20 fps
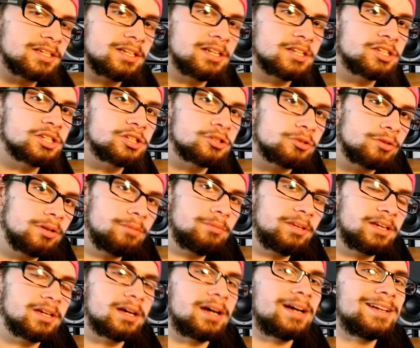an
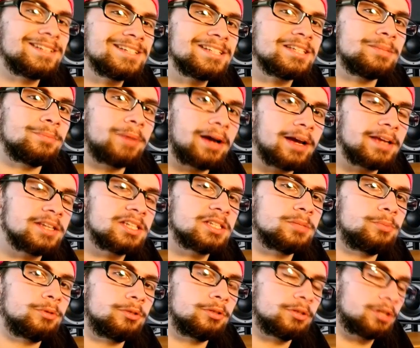extremely
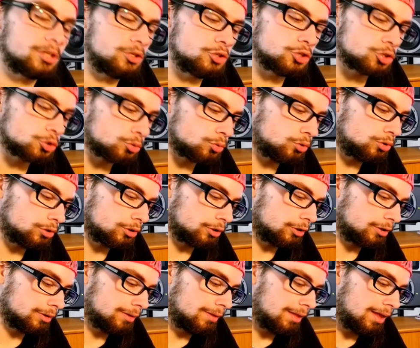customizable
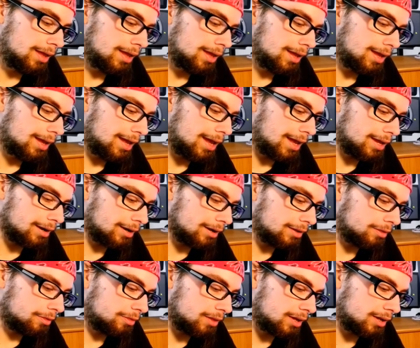controller, and I
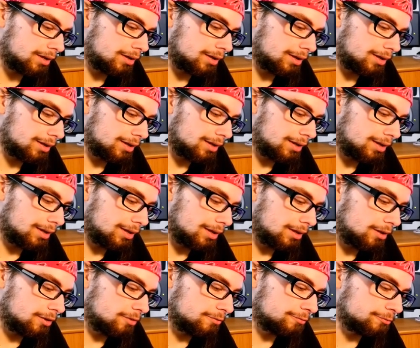think
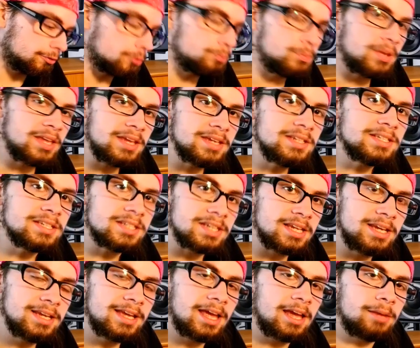for
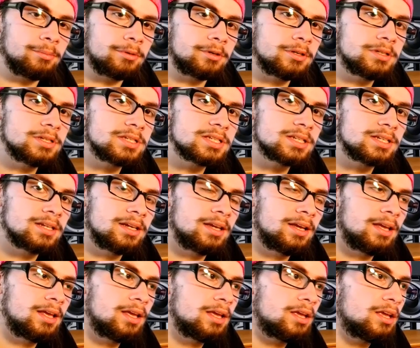PC gamers,
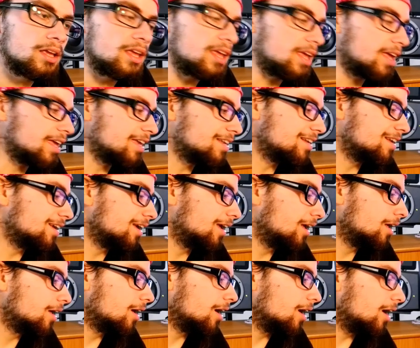it
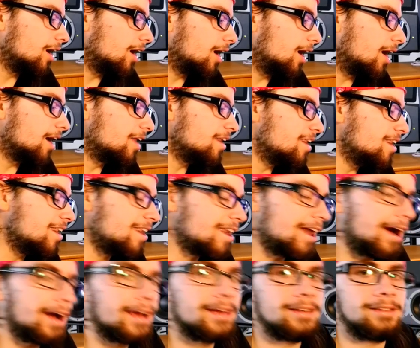
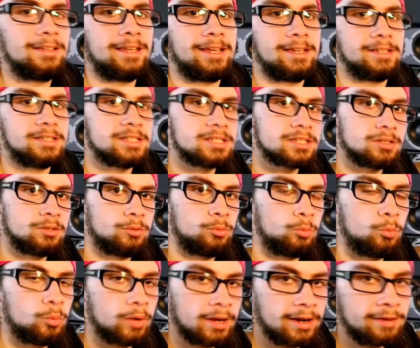annihilates
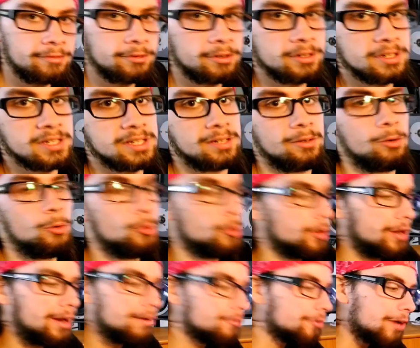
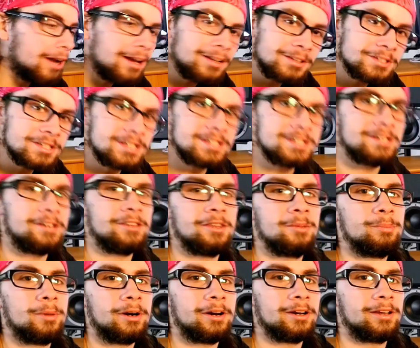whatever else is on the
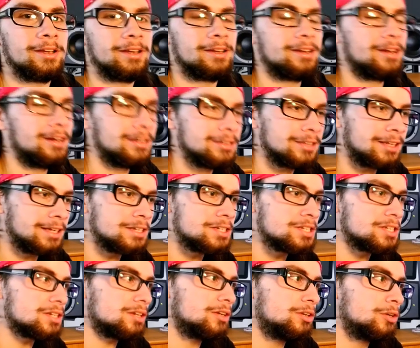market,
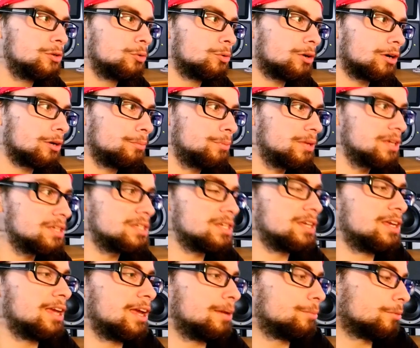unless you are a
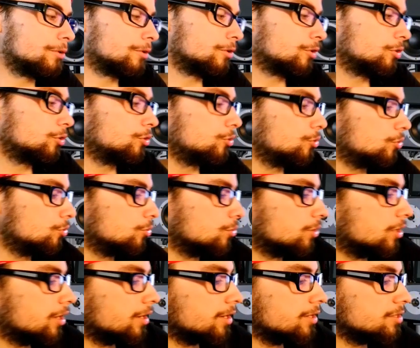PC gamer who
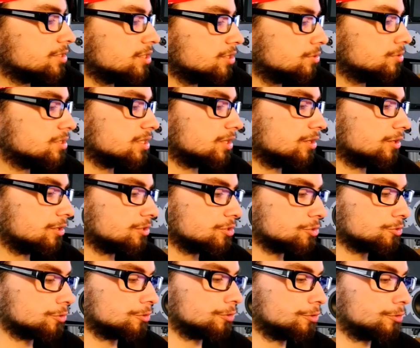got into using a
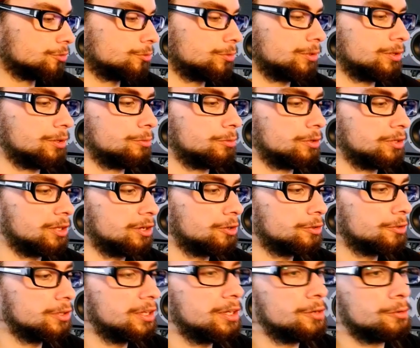controller really, really
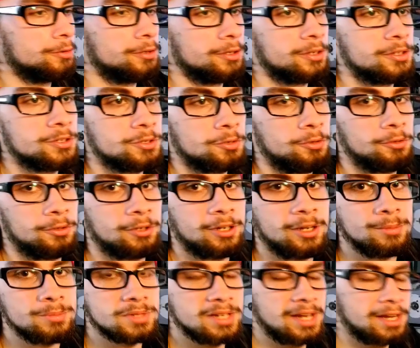early, or the controller
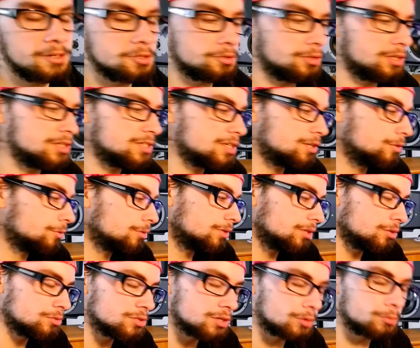comes naturally to you and
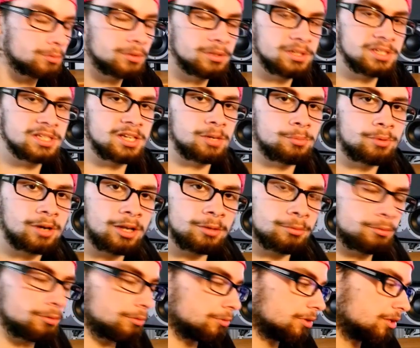you don't really see a
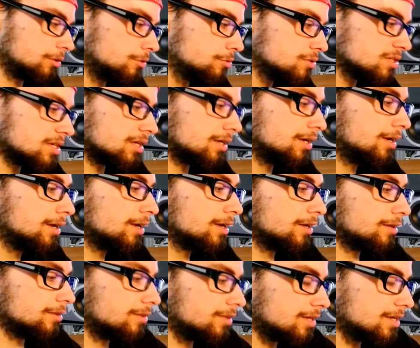problem with using
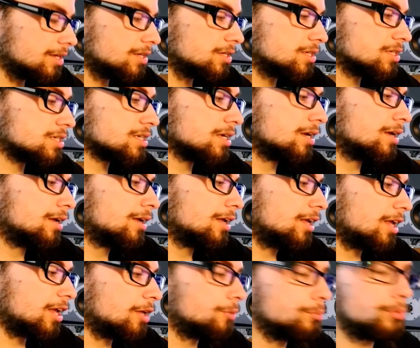these
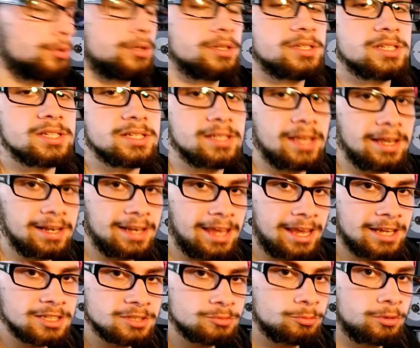inputs that
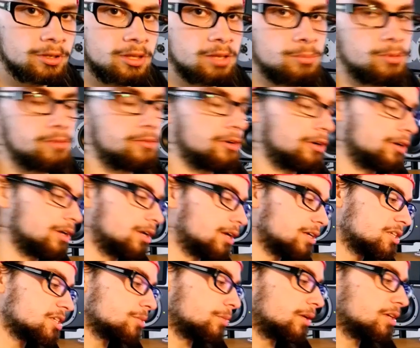can't really be very
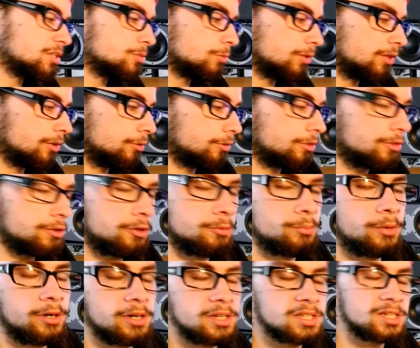customized without
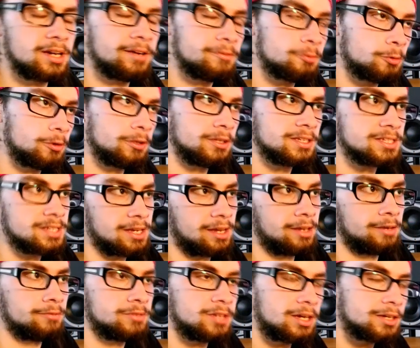third-party software that's
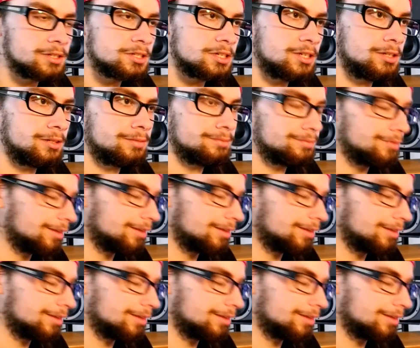kind of dodgy.